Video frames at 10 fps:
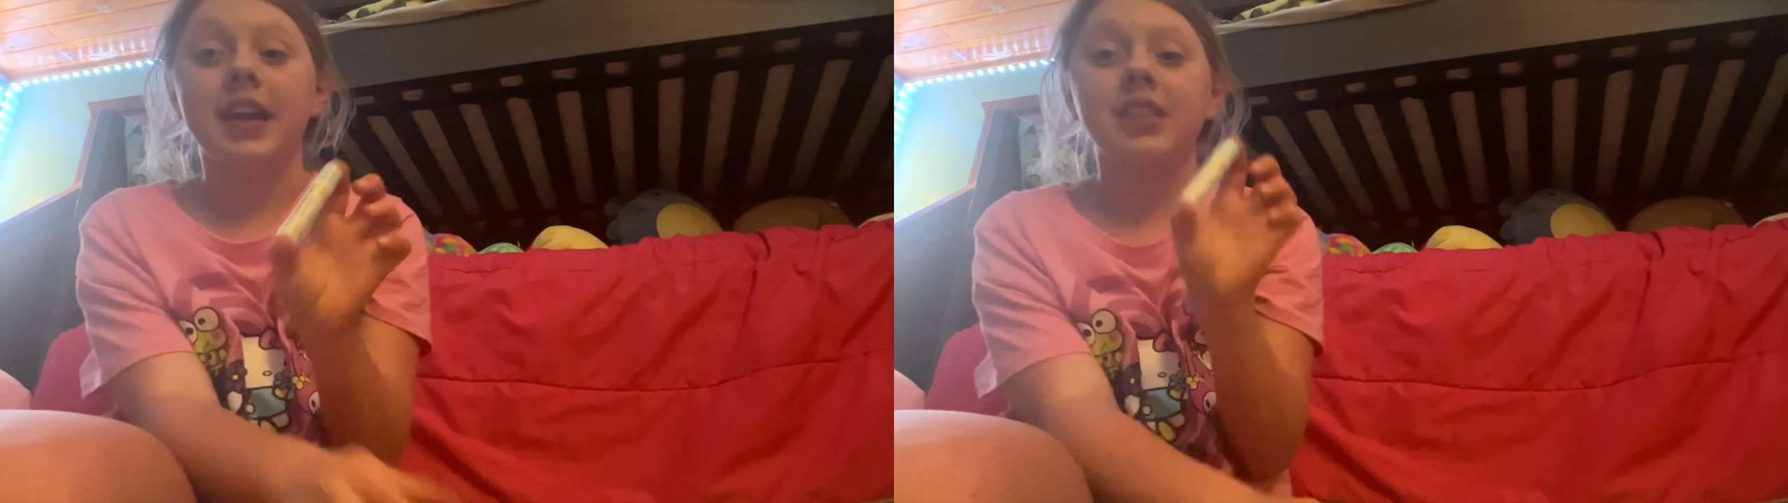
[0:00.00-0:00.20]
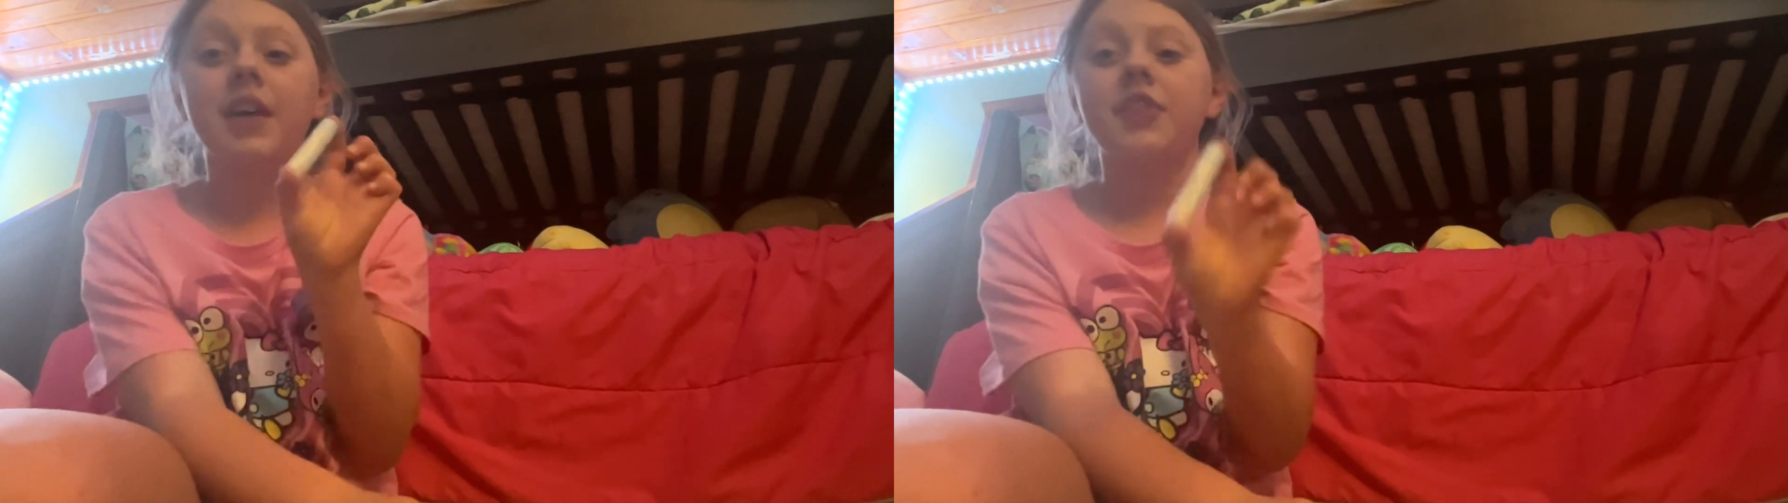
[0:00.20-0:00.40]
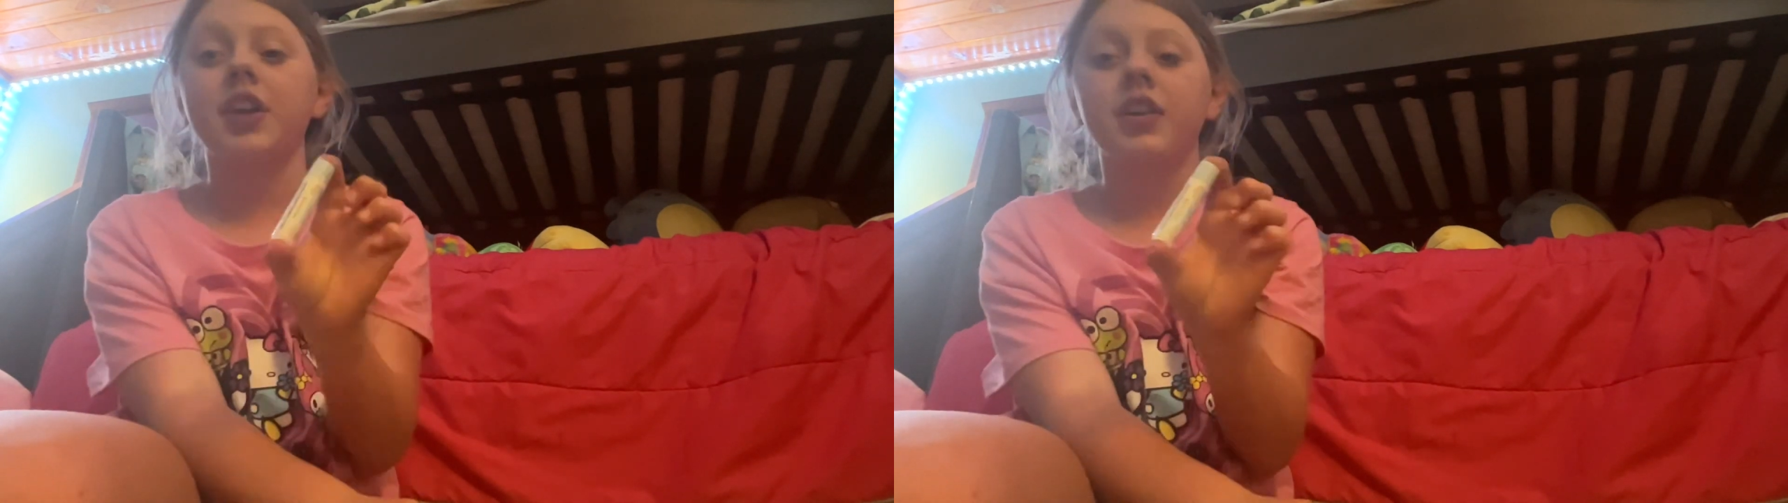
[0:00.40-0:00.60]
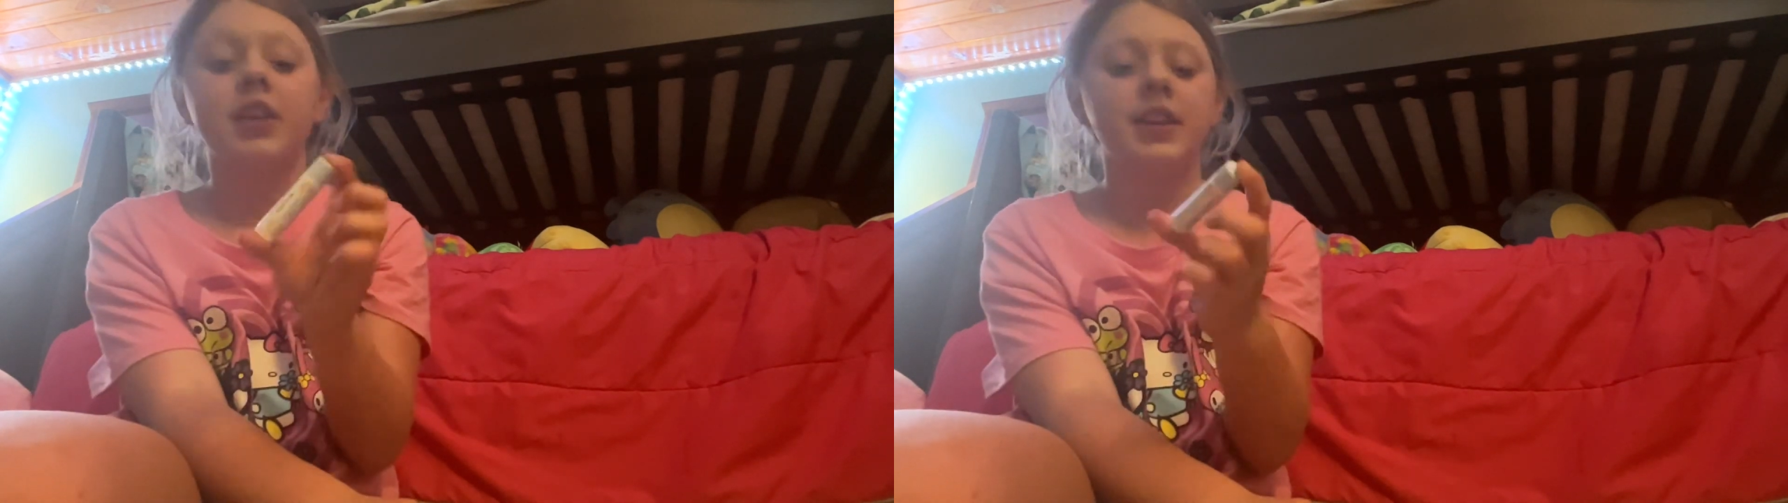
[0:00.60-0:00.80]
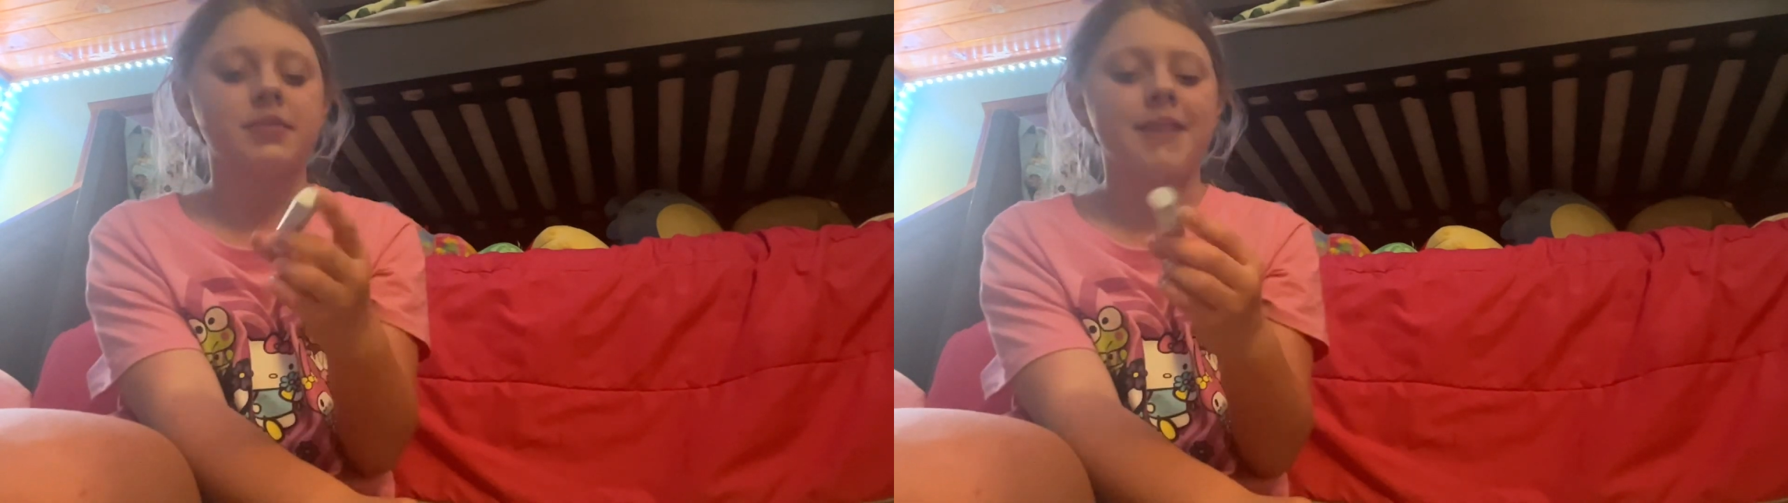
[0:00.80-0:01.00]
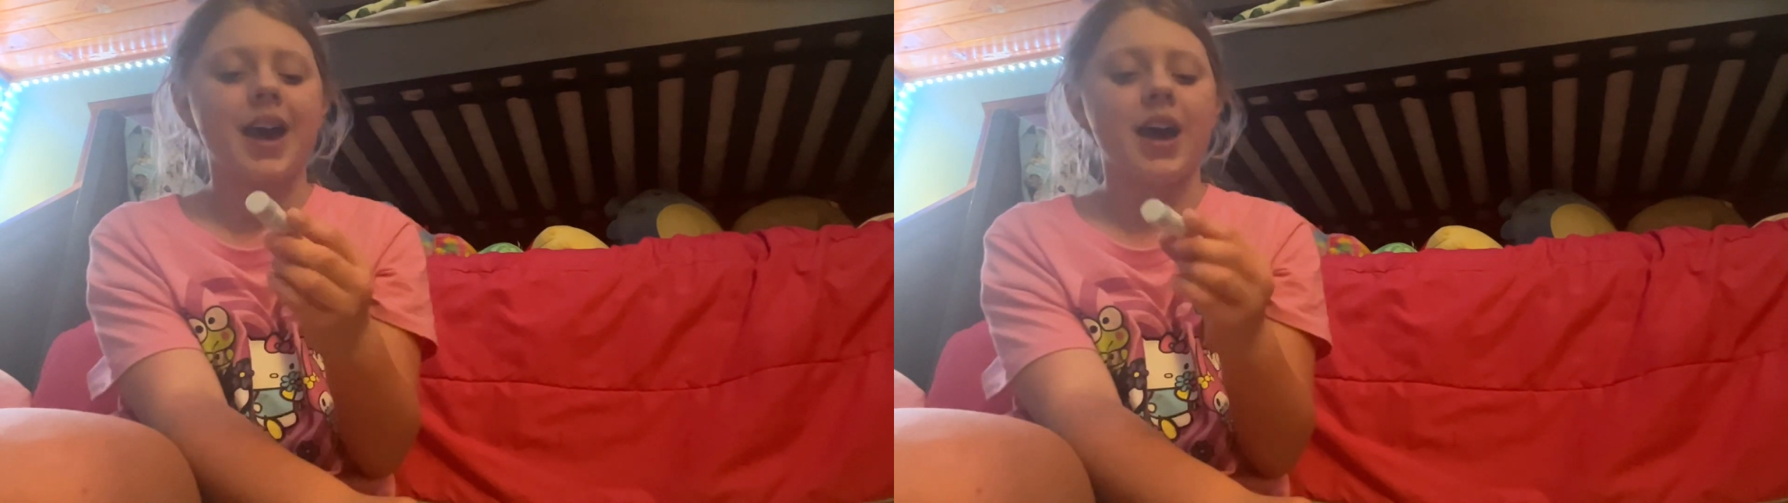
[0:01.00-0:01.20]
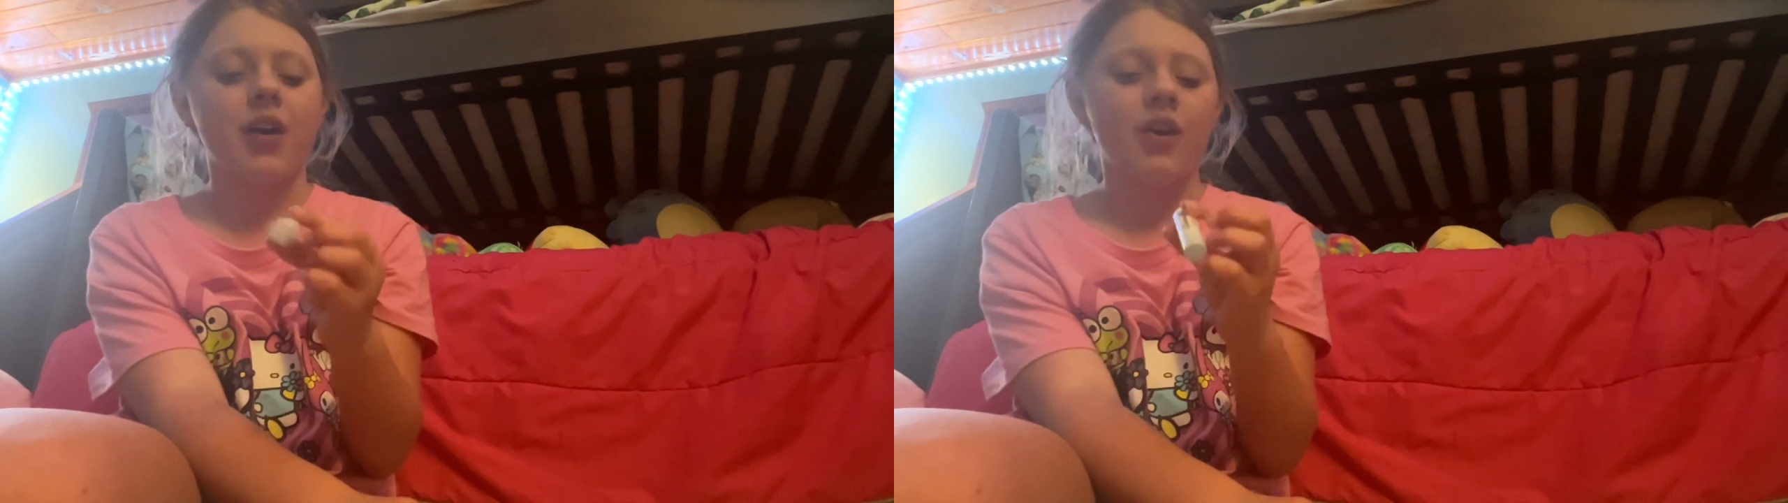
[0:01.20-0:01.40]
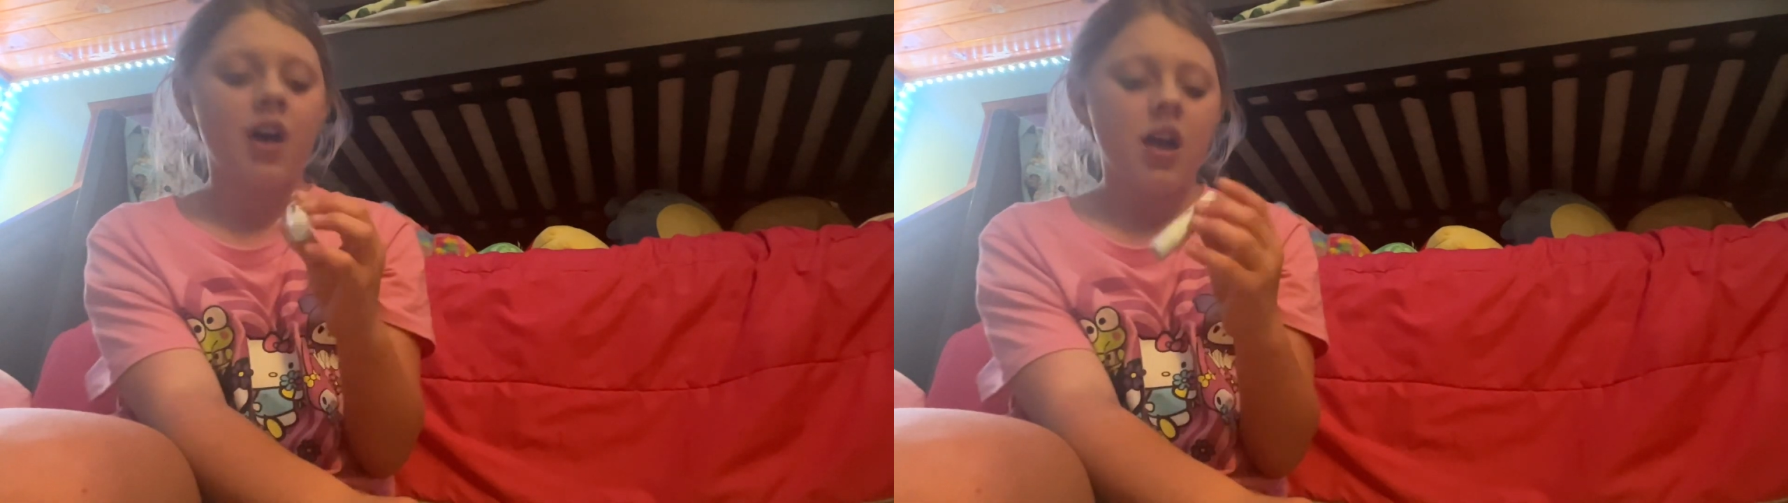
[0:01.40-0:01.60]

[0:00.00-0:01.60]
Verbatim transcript: I love the cookie smell.